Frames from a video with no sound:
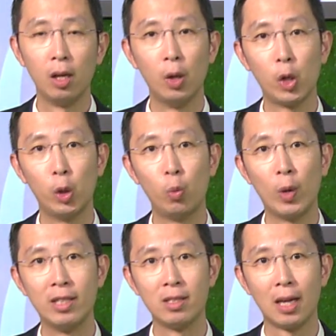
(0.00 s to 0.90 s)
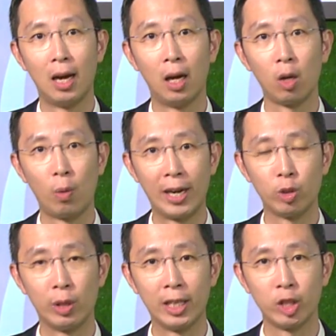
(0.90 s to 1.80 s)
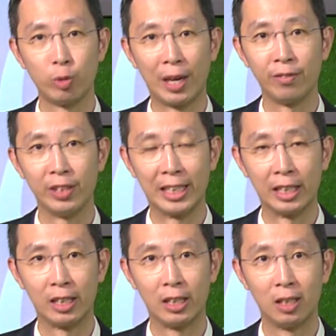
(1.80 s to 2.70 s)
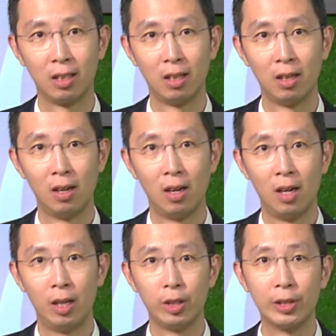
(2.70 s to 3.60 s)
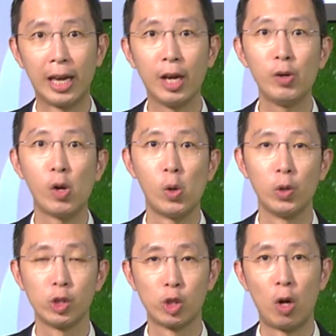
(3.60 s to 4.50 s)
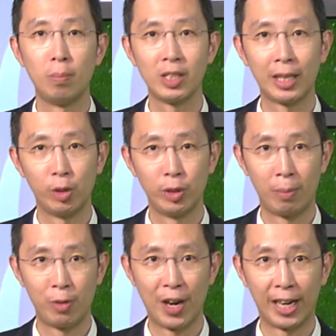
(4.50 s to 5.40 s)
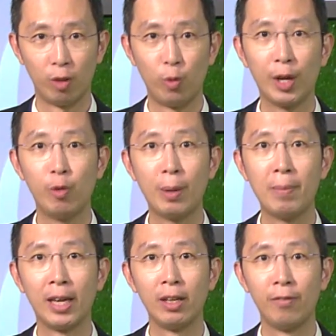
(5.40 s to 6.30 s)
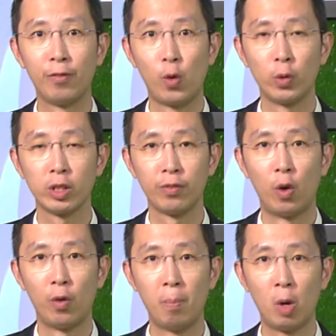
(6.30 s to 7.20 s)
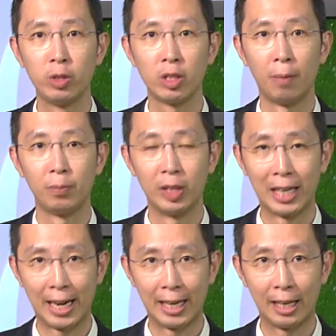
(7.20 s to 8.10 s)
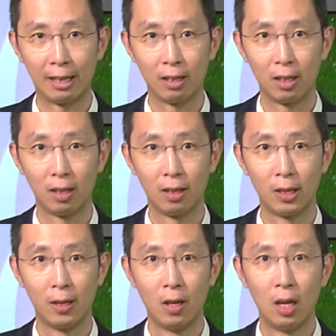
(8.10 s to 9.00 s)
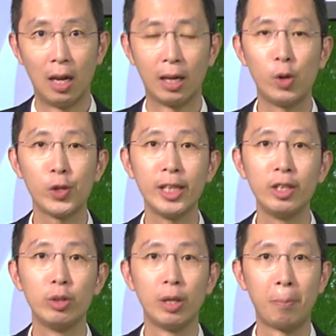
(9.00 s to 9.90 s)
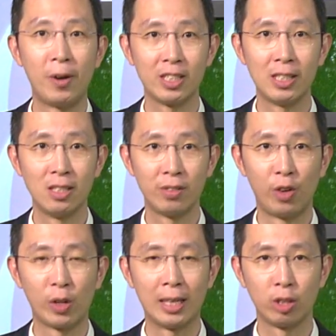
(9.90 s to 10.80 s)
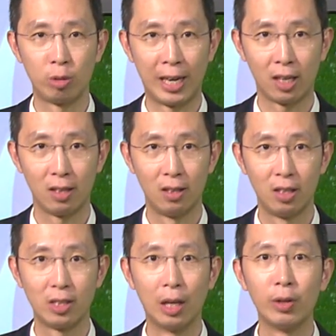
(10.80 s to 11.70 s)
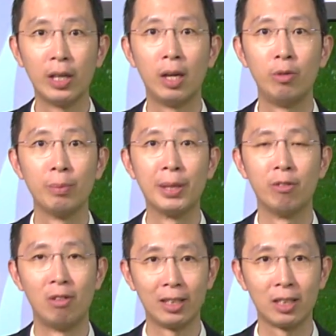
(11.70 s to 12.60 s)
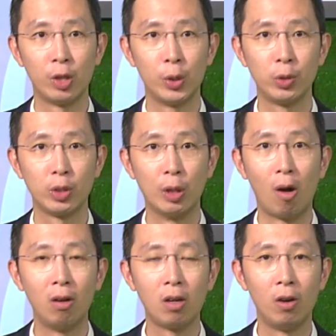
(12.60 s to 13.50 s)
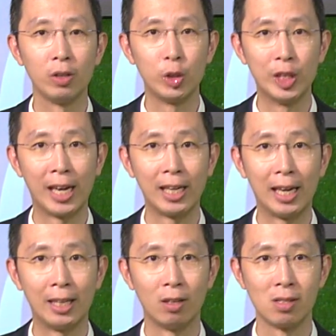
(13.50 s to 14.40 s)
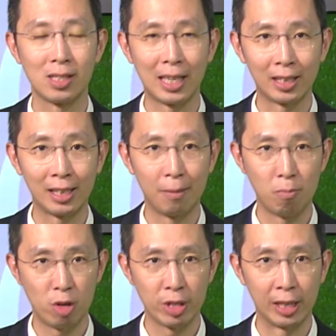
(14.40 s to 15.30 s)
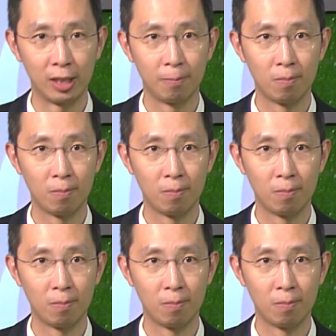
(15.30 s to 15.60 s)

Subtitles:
Local winds are gradually strengthening. The gale or storm signal numeric will remain in force for most of today. According to the president's forecast track, Saola will be rather close to Hong Kong tonight and on Saturday morning.